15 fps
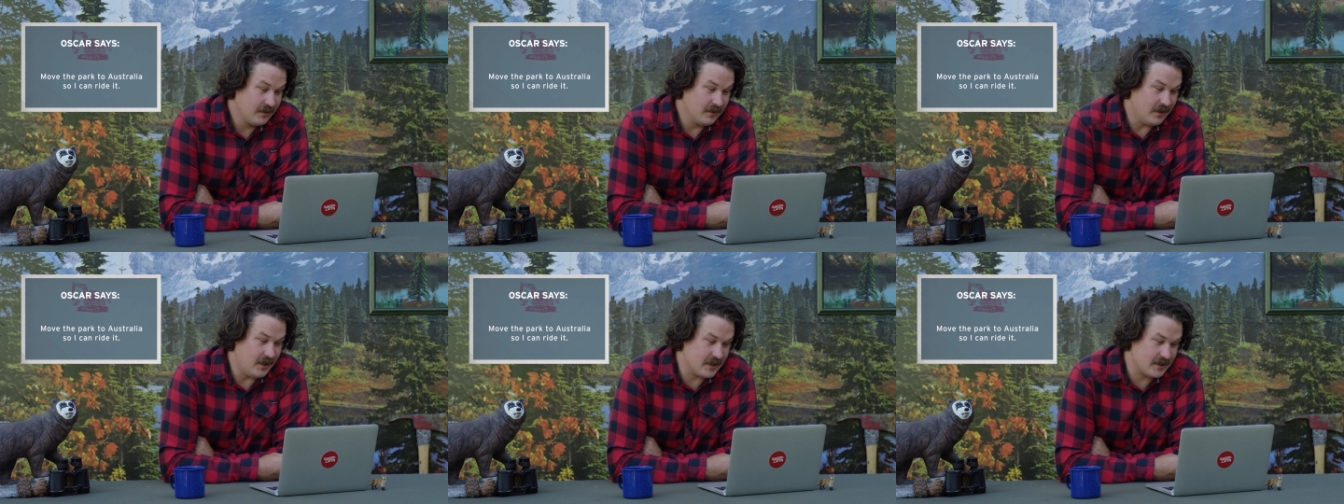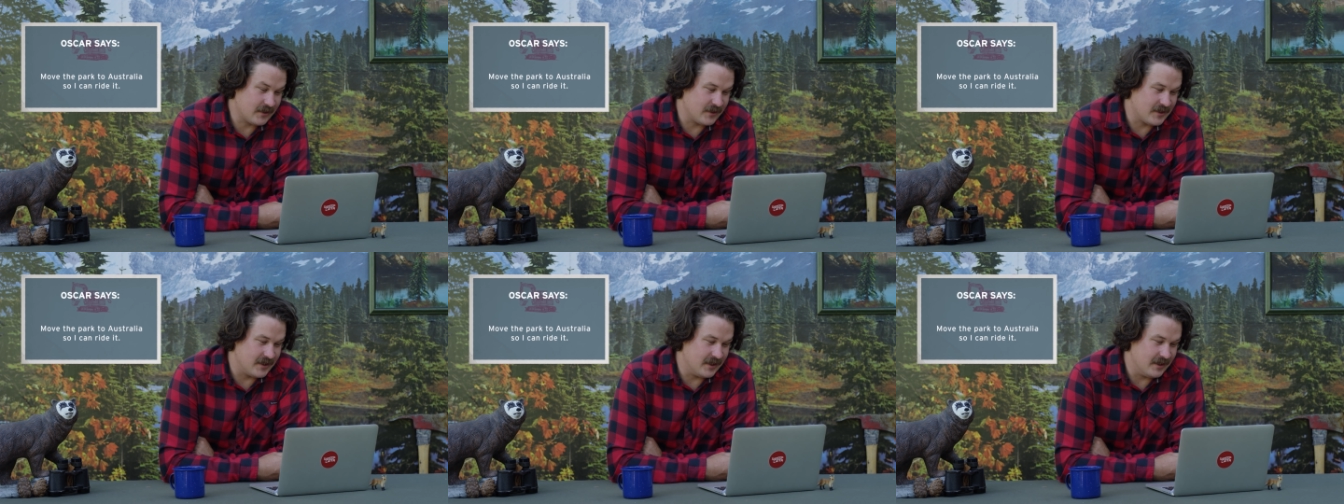Oscar
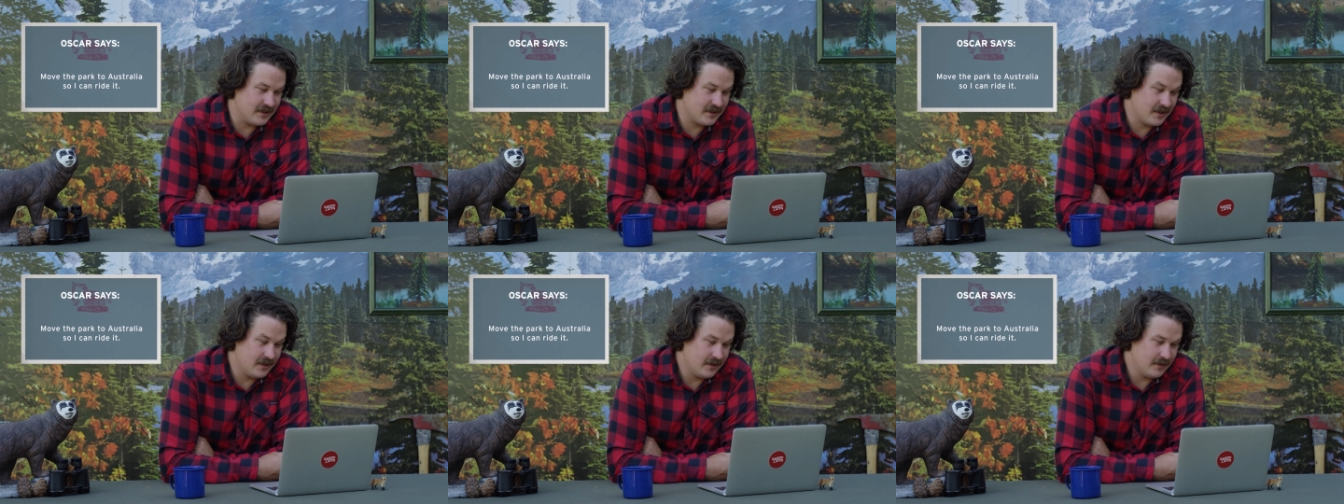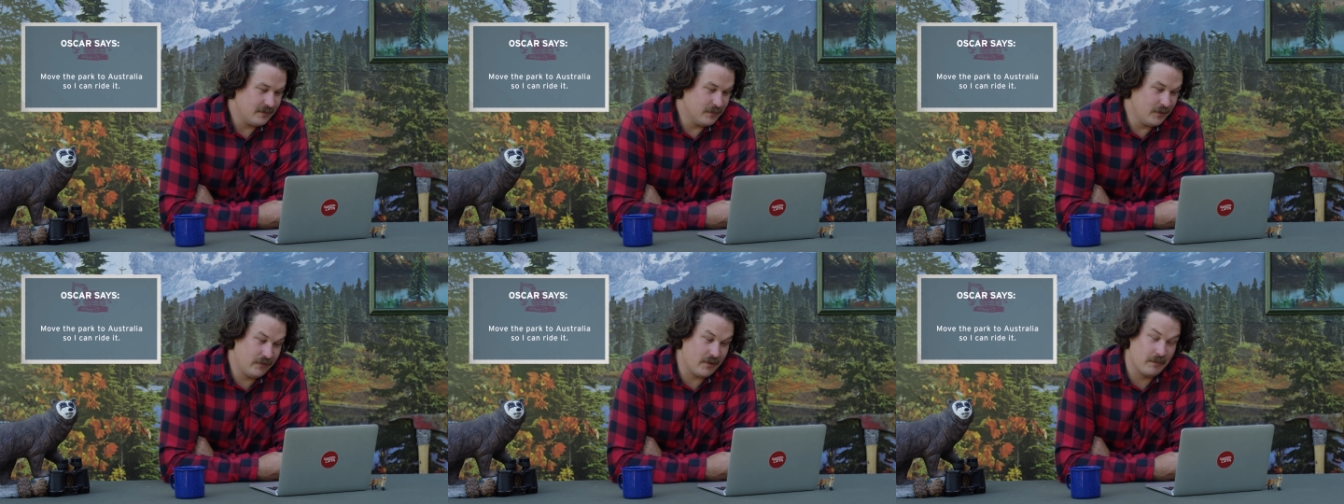says,
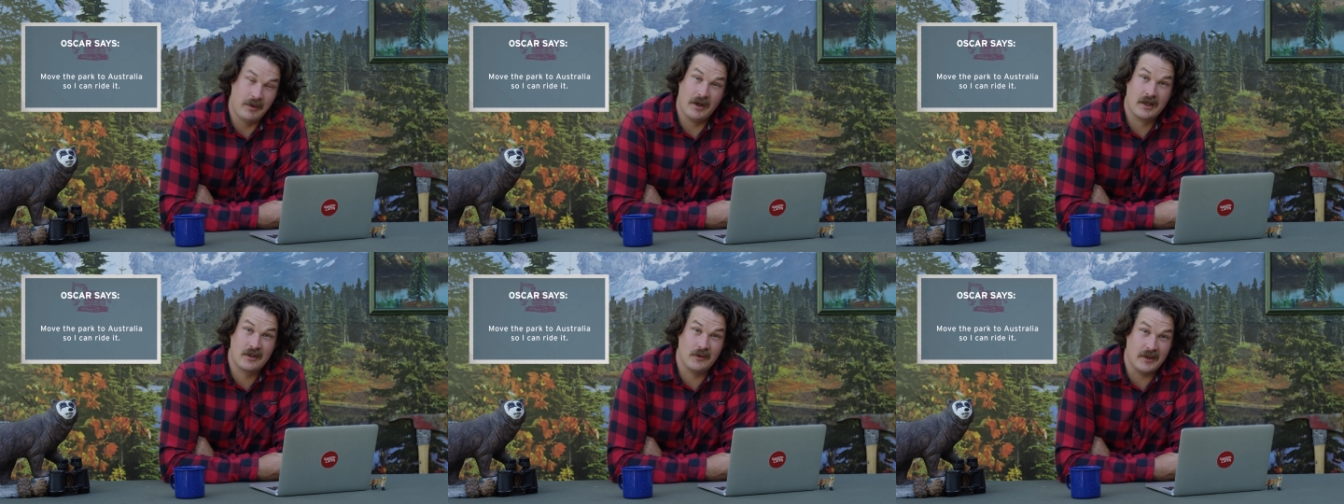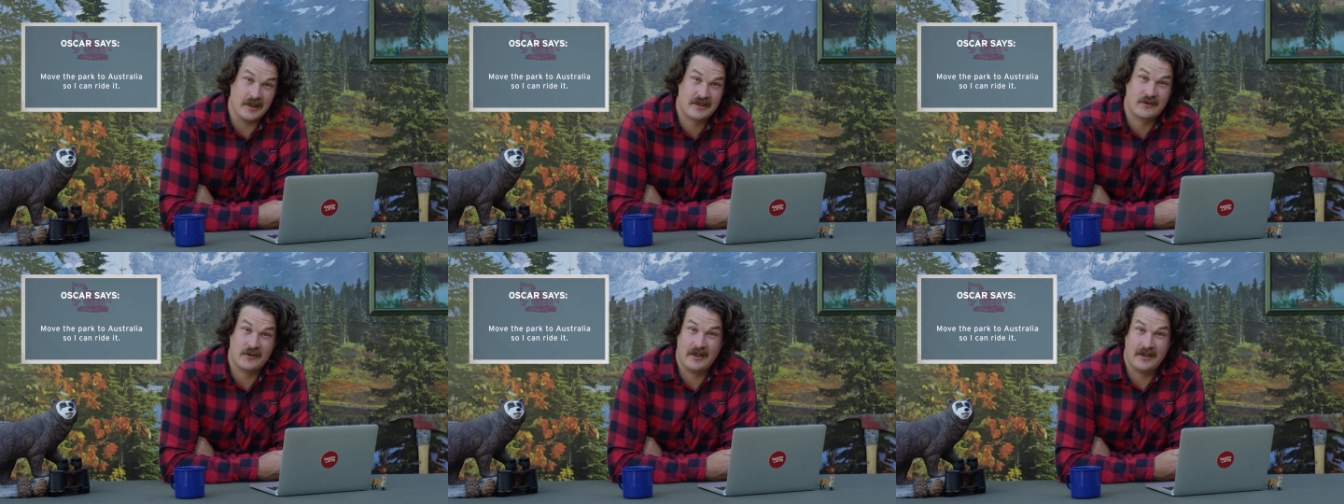move the park to
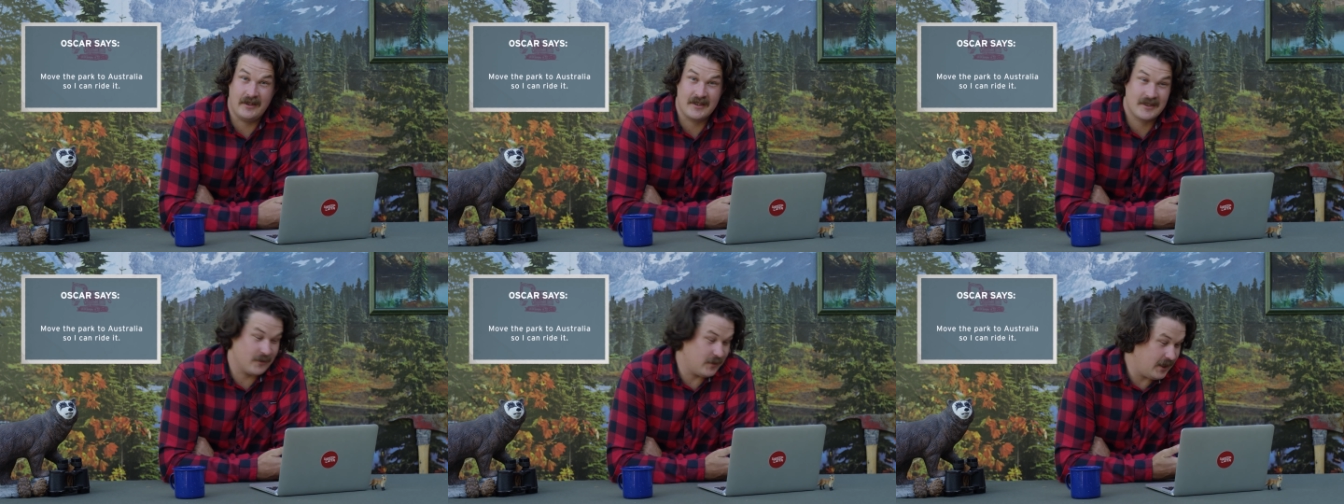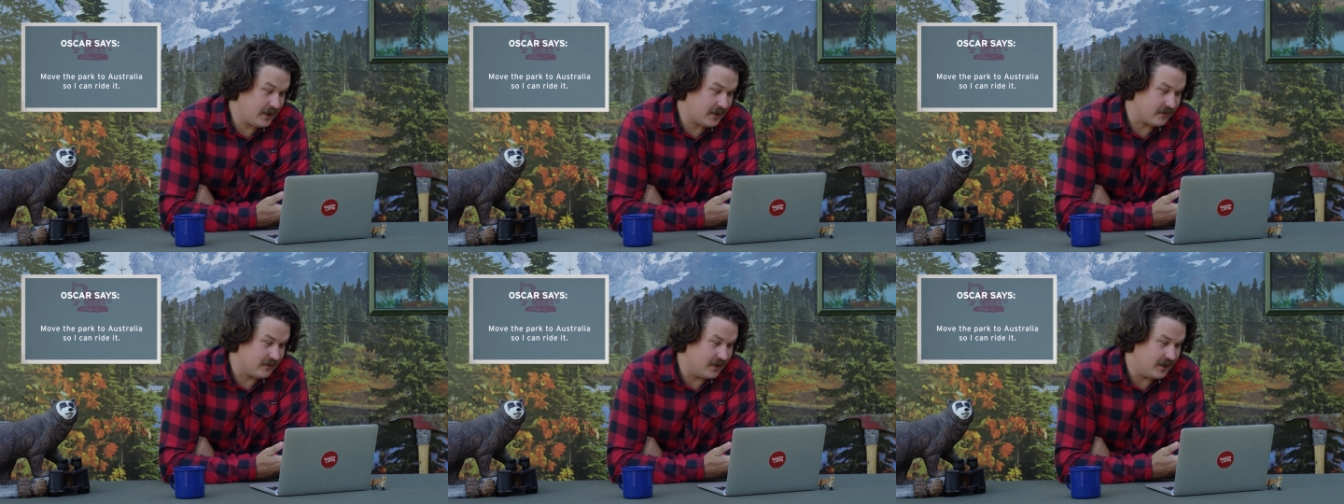Australia so I
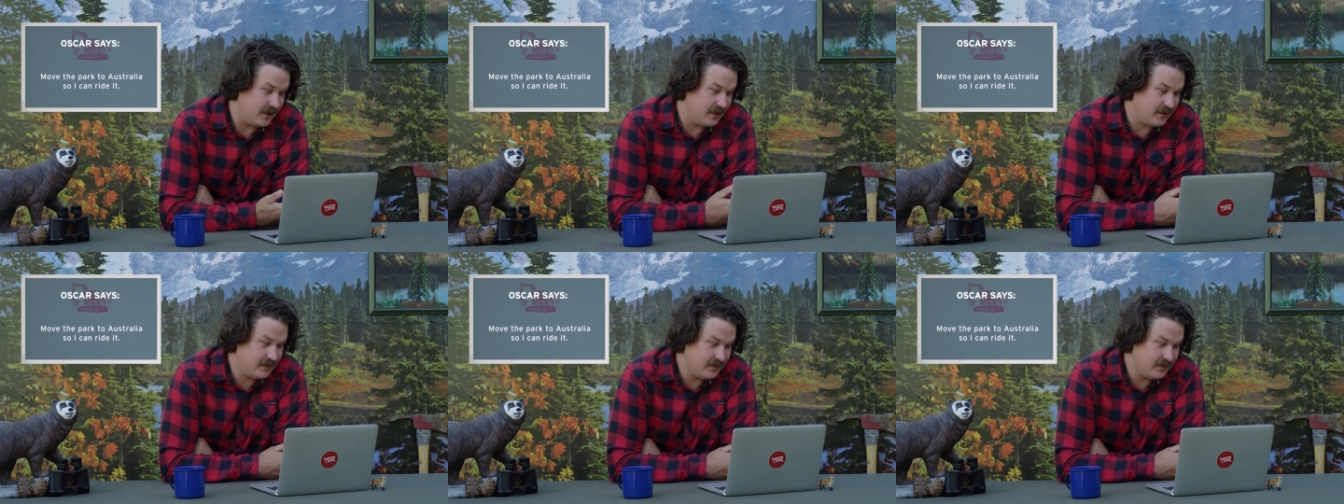can ride it.